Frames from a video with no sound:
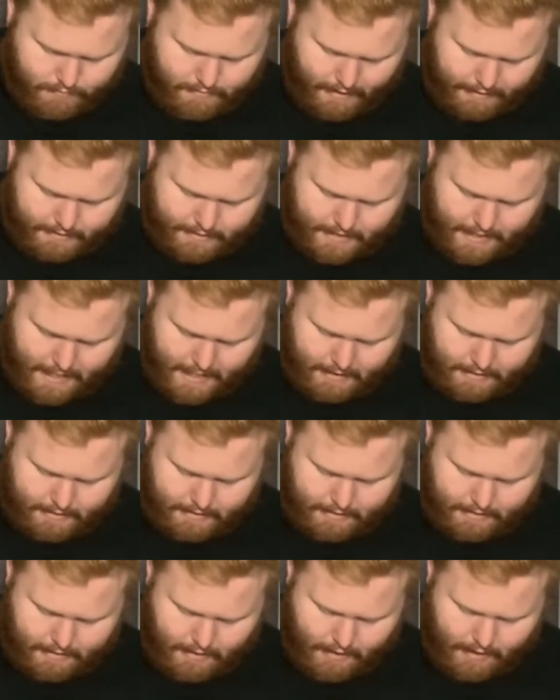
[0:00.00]
That's
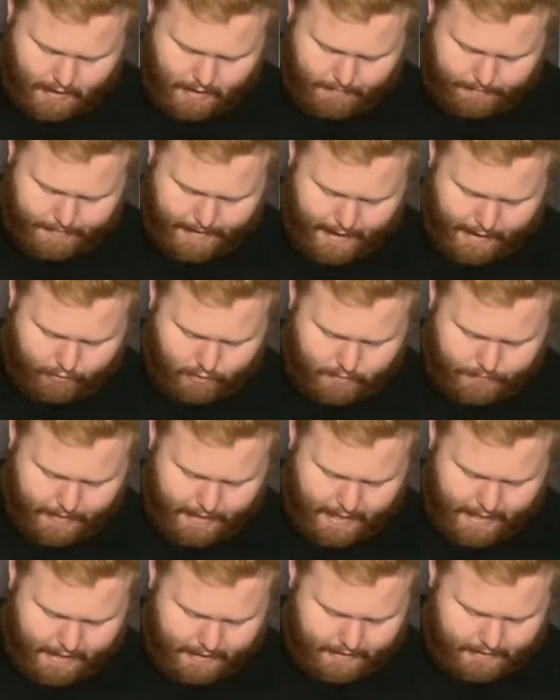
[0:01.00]
handy. Battery
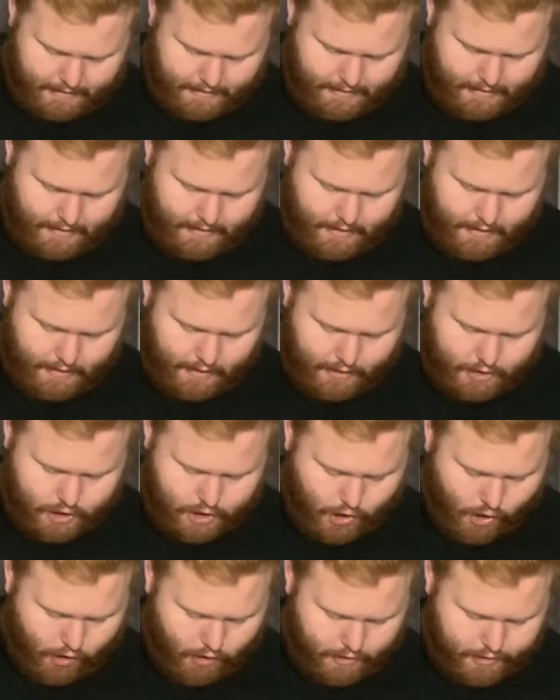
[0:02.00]
pack, a
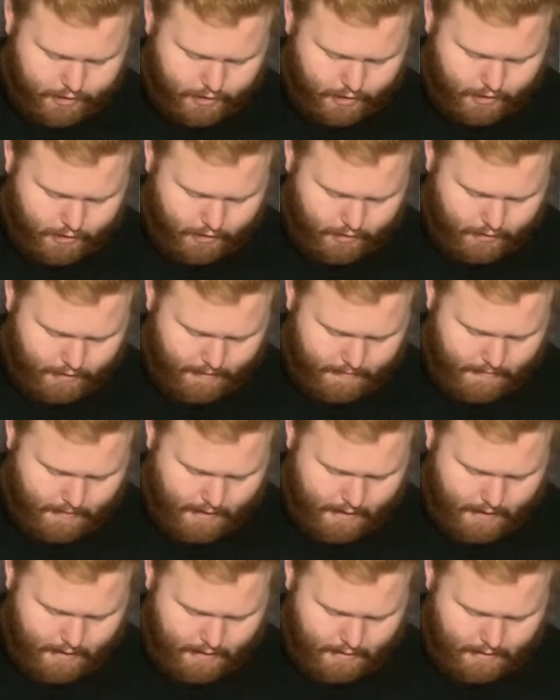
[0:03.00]
charger, and
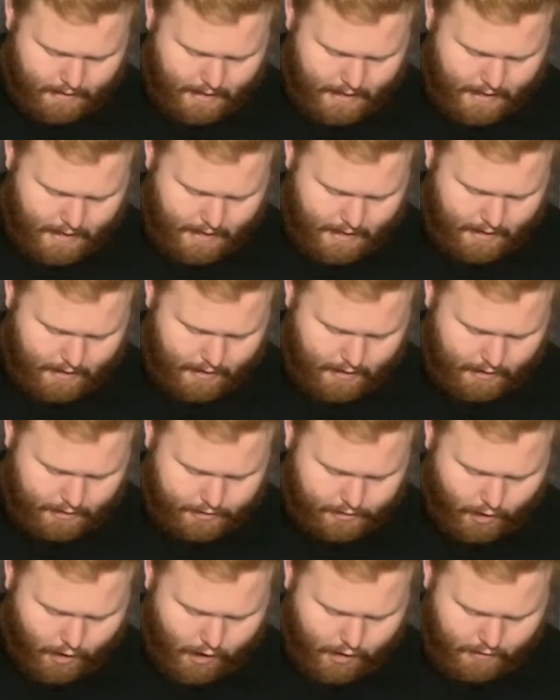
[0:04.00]
then a
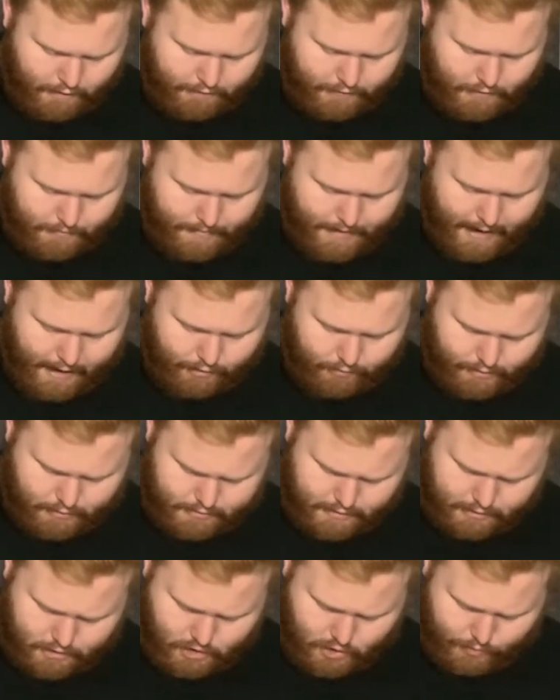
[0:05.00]
dock for the batteries.
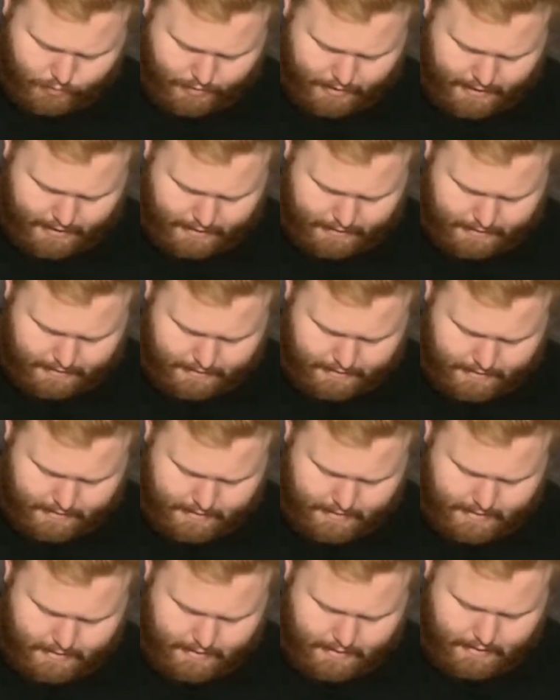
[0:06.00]
That's super handy.
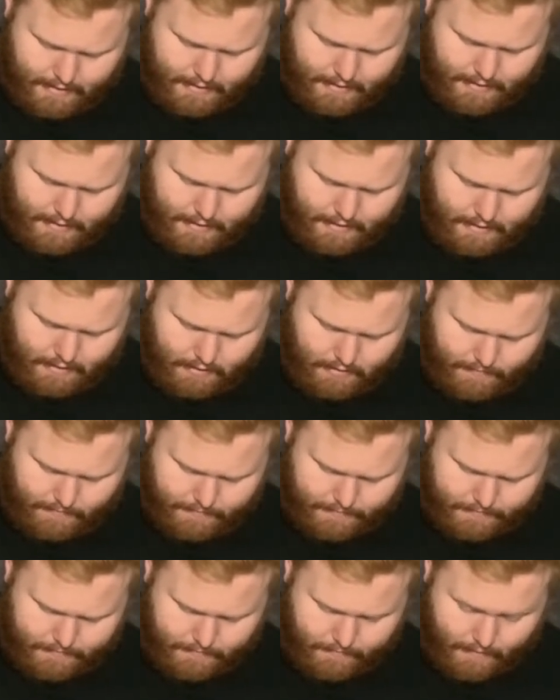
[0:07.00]

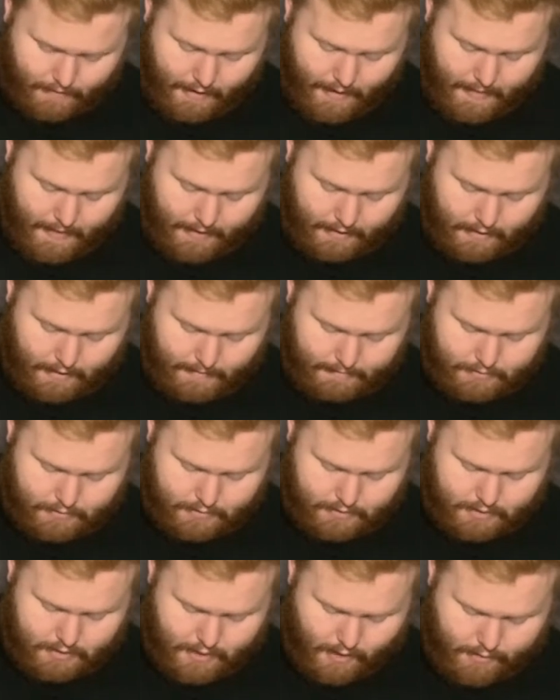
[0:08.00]
And then it comes with a
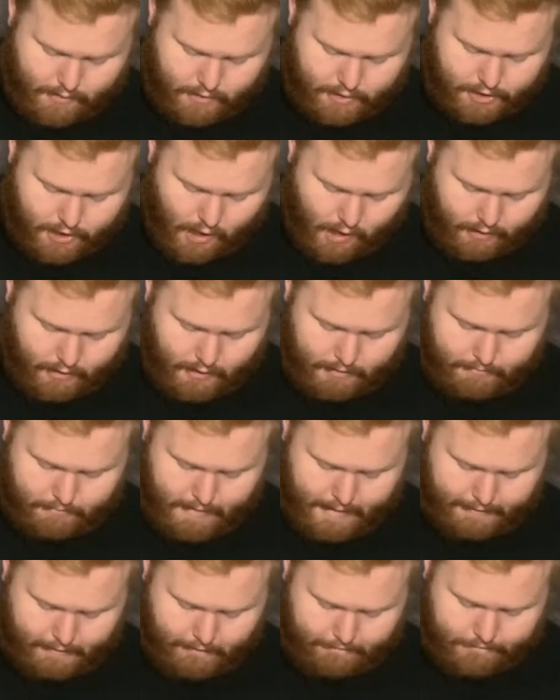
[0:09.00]
stereo shotgun
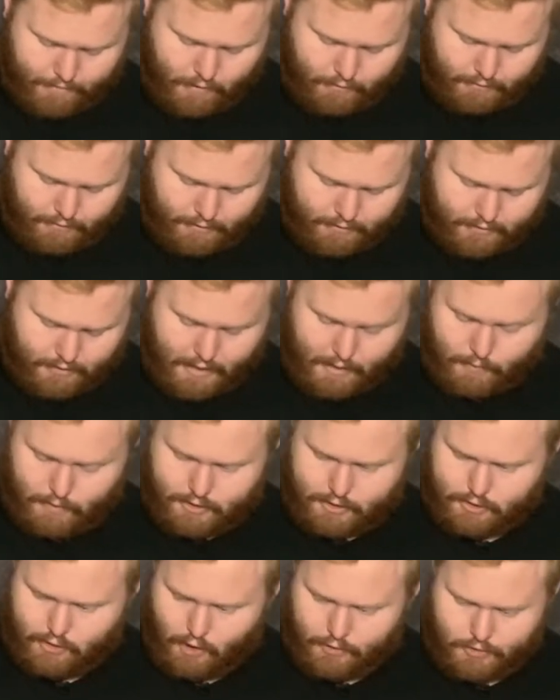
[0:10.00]
microphone, looks like, which
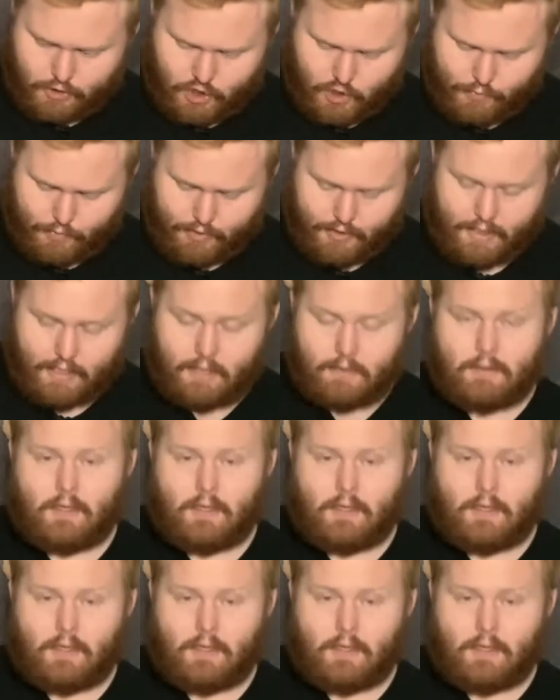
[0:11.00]
is also super neat.